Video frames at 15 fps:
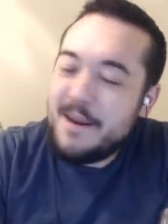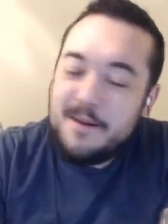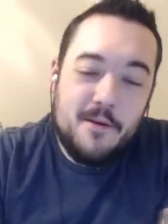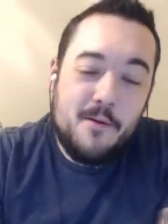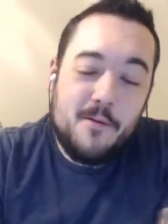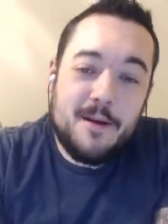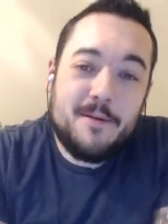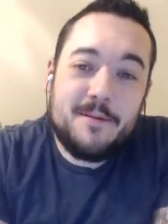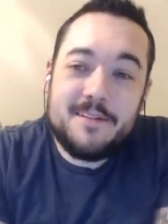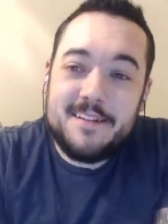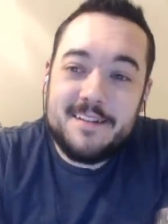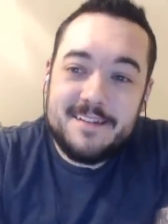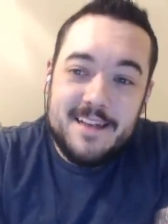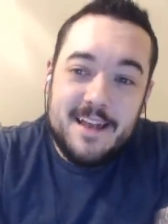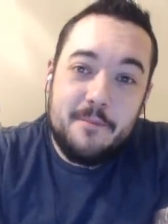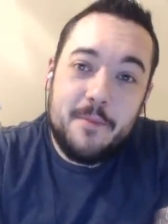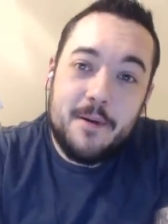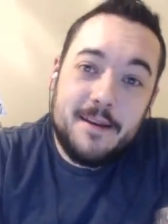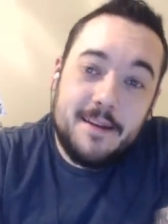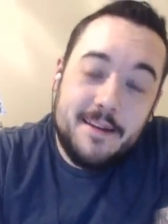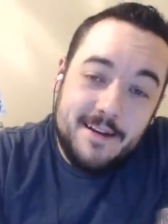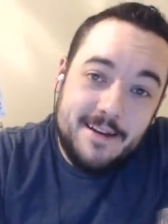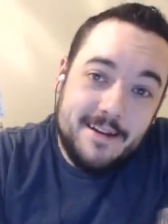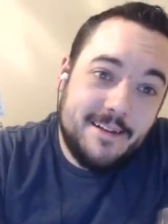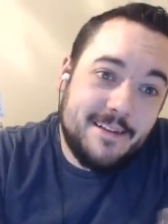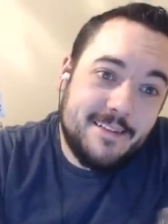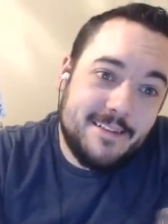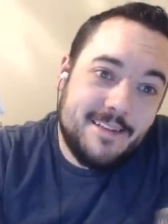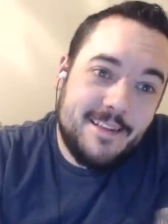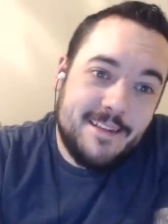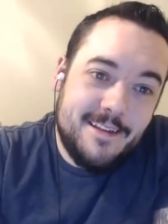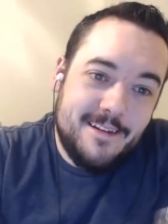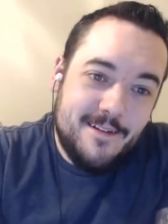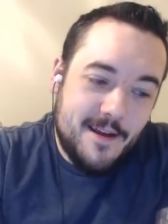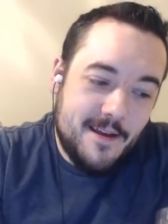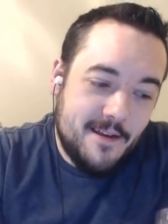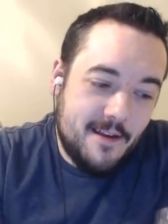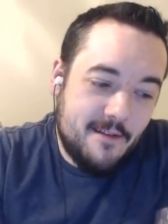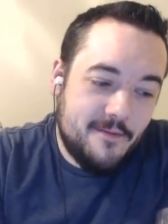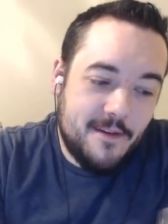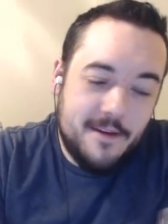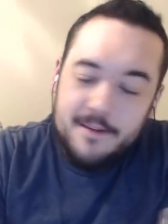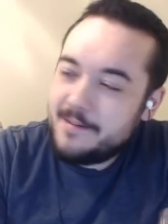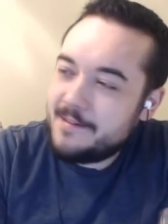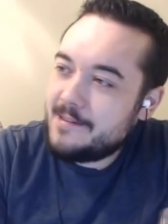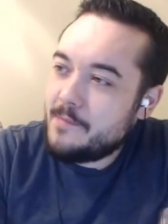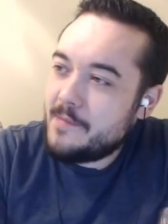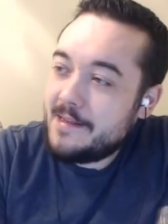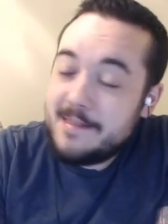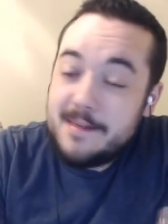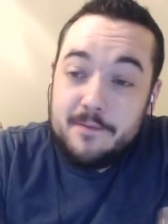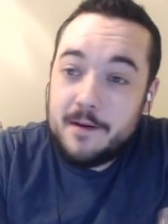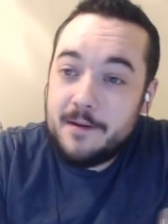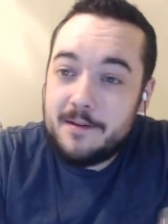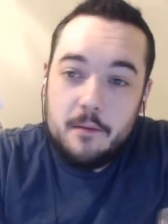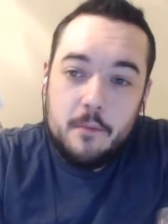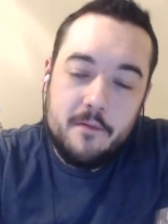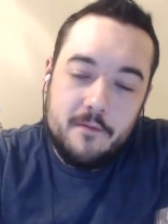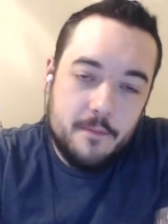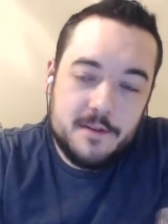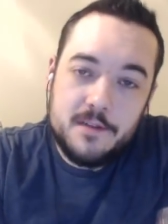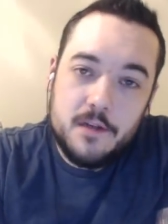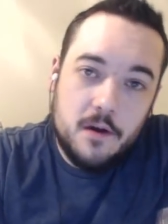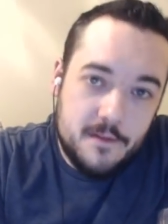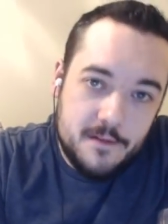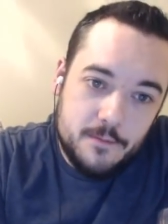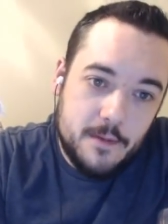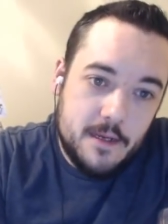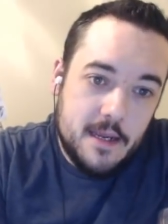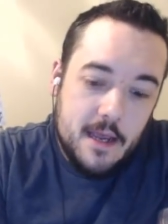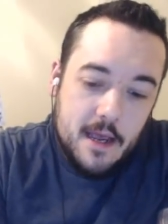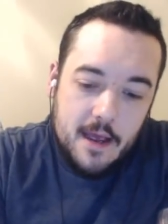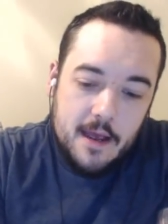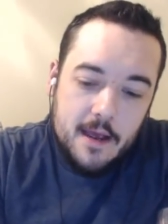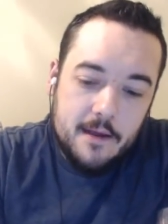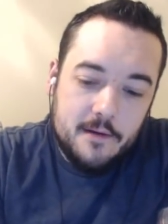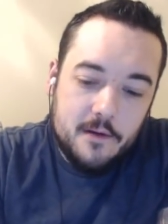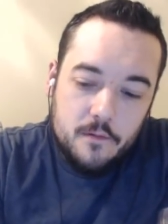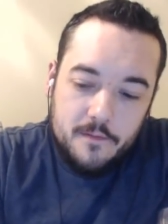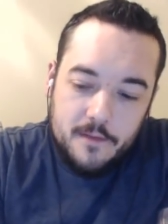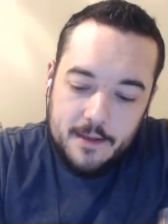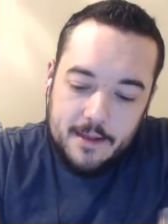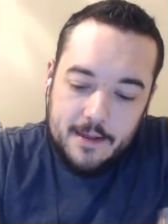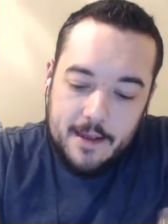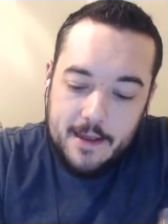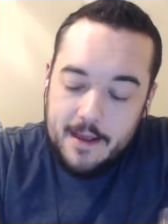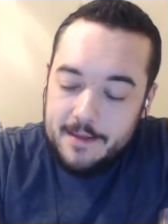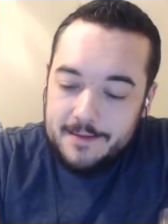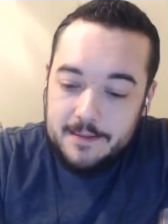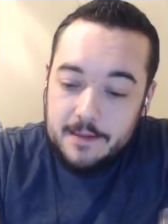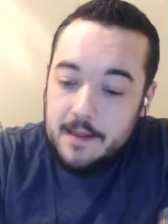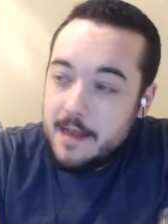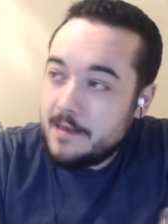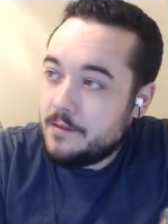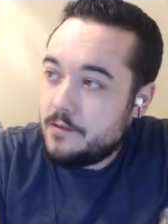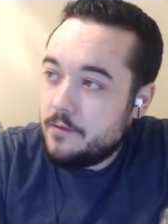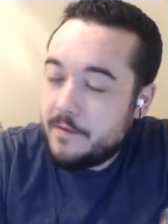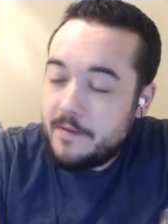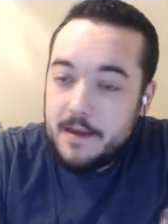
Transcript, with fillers: I don't know what I was going to say, but uh, you know, I, I, feel something different coming from this card this week. I do feel like it has a lot to do with